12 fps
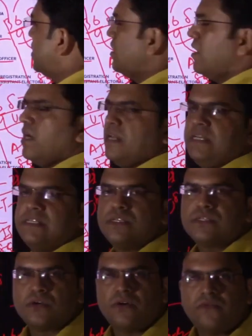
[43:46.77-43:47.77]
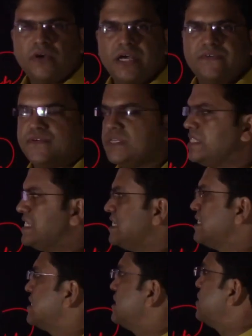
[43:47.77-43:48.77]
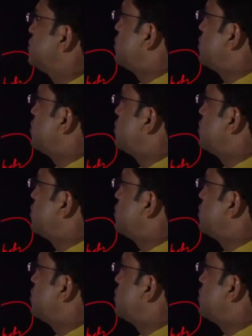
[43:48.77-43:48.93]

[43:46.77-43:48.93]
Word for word: the reasons of efficiency.